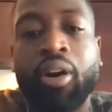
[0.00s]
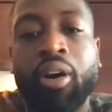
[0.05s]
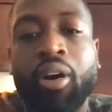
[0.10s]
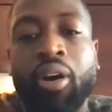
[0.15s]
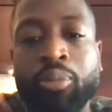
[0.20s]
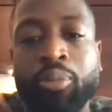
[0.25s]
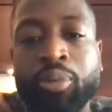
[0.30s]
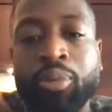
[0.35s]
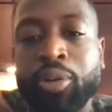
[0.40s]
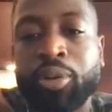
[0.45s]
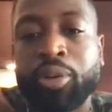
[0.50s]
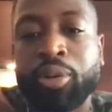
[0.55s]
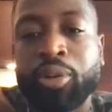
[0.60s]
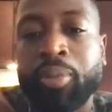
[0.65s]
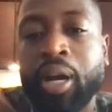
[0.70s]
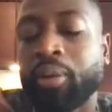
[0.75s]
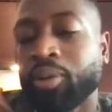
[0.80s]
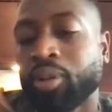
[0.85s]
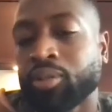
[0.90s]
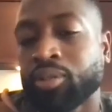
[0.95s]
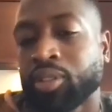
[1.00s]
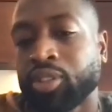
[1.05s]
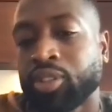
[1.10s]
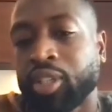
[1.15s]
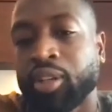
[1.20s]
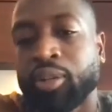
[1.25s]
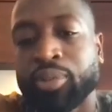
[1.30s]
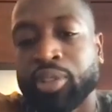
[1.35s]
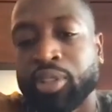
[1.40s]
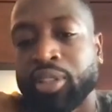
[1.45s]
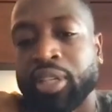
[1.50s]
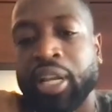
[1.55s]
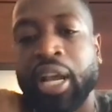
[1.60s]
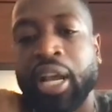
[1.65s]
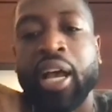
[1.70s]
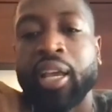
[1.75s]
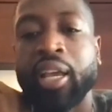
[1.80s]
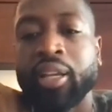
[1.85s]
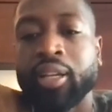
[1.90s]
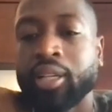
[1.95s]
No, it's hard when your mom goes to jail
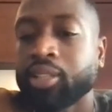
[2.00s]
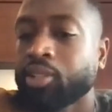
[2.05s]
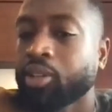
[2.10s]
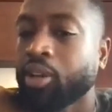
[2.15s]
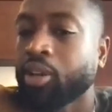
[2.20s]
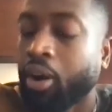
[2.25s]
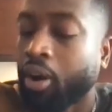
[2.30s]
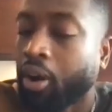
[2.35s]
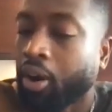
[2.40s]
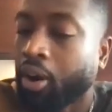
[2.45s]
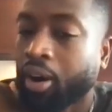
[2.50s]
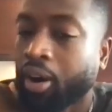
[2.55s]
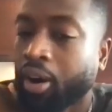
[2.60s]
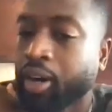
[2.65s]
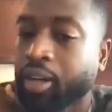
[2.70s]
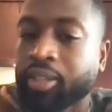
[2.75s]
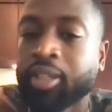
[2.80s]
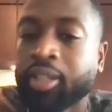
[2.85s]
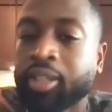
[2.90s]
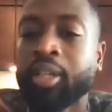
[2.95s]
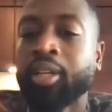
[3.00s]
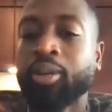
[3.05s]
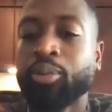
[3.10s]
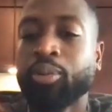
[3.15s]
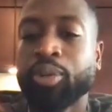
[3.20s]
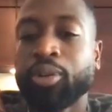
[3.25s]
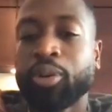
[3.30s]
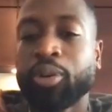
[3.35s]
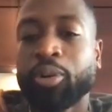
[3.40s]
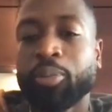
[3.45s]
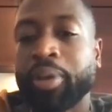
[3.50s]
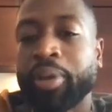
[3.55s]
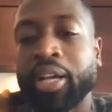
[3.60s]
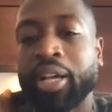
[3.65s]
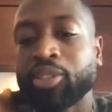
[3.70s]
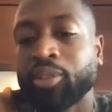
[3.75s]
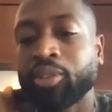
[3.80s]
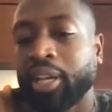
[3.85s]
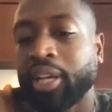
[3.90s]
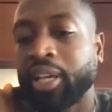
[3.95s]
when you're 9. It's hard when you
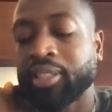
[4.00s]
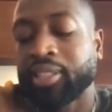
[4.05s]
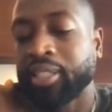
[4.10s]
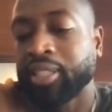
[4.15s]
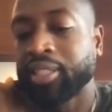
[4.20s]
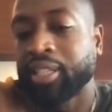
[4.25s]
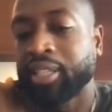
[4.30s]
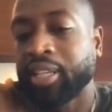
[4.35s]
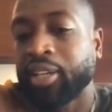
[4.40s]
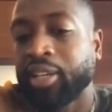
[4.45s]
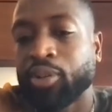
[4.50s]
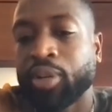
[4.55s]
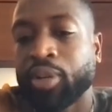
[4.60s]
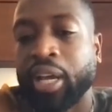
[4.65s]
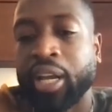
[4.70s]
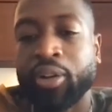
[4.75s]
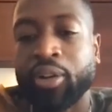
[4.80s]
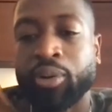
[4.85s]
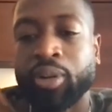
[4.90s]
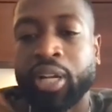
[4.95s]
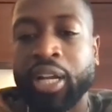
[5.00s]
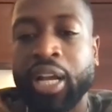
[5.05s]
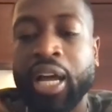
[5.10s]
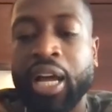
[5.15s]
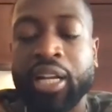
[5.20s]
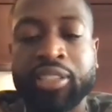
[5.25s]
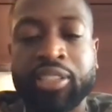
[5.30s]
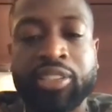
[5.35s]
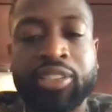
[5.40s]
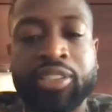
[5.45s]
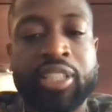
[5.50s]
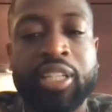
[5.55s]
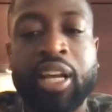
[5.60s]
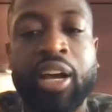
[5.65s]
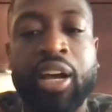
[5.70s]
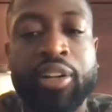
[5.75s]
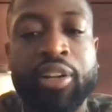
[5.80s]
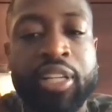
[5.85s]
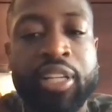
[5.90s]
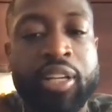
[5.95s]
don't pass your ACT and you got to go to college and
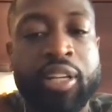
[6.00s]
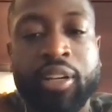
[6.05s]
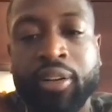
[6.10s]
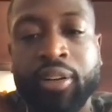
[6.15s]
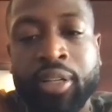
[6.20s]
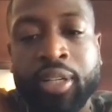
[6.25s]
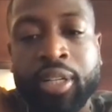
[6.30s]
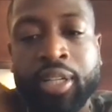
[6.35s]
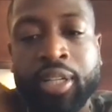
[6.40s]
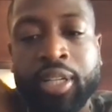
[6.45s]
sit out a year.